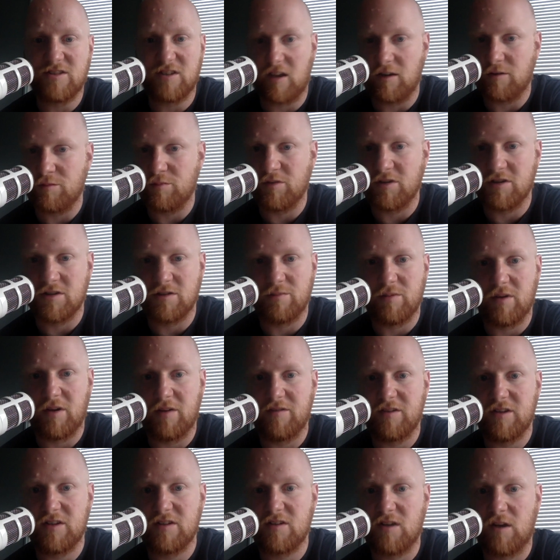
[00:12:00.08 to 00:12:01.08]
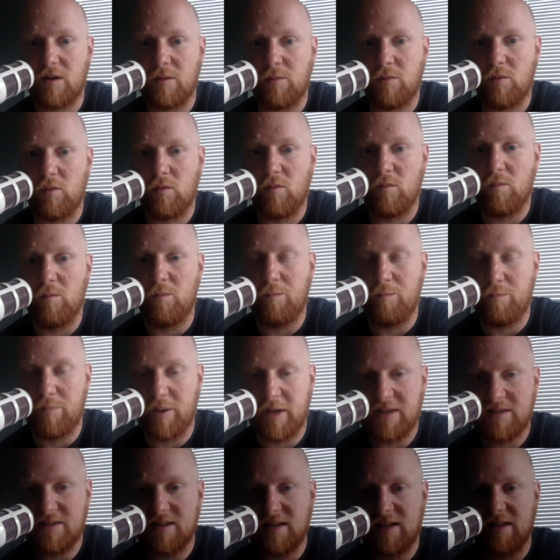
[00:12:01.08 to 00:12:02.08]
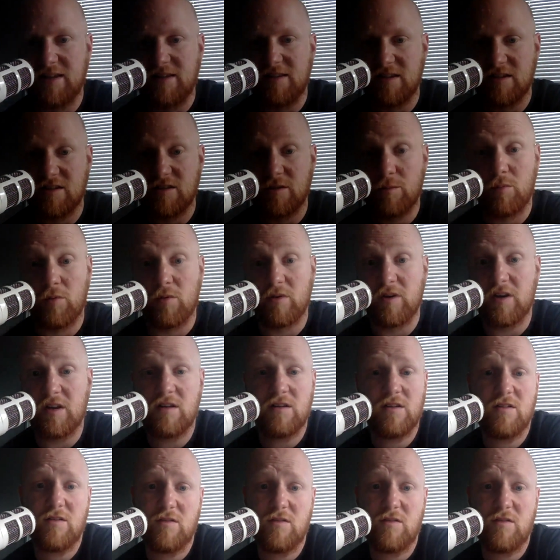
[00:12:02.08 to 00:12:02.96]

Sudbury is a perfect example, bitterly disappointed.